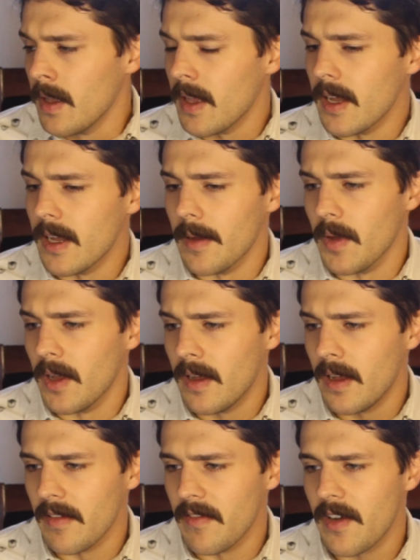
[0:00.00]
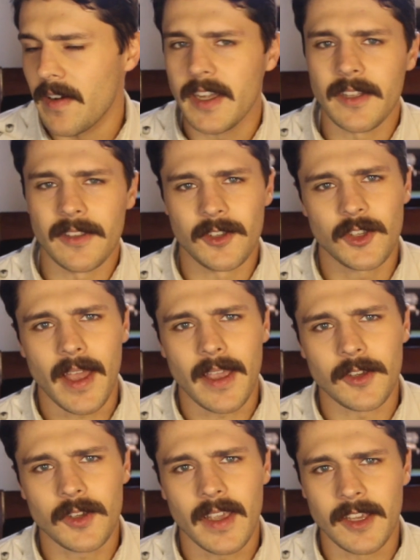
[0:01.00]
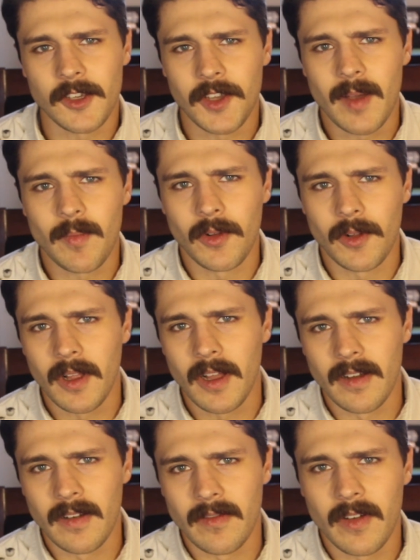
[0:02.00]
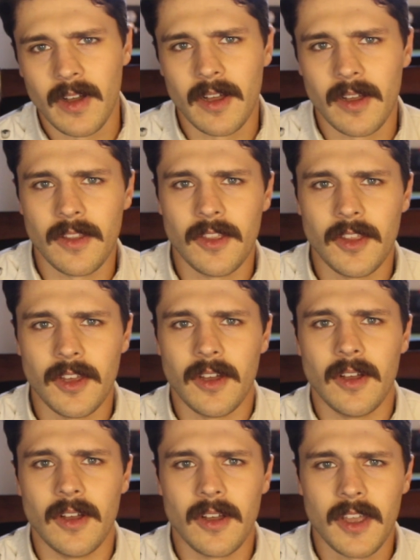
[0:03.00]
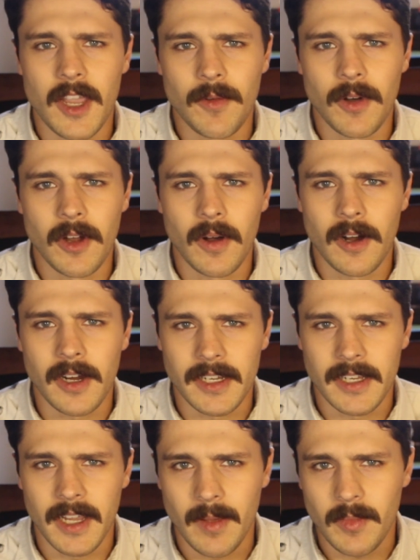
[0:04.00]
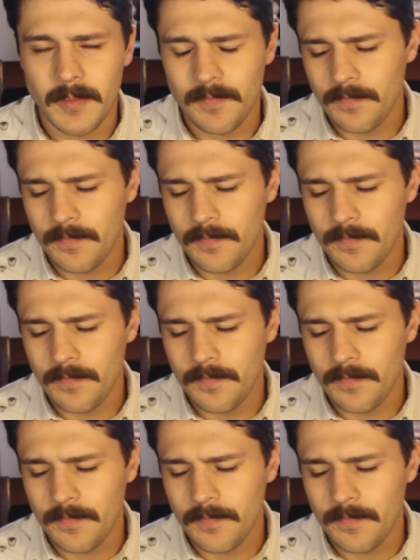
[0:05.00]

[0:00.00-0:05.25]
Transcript: A very concise example of the hero archetype.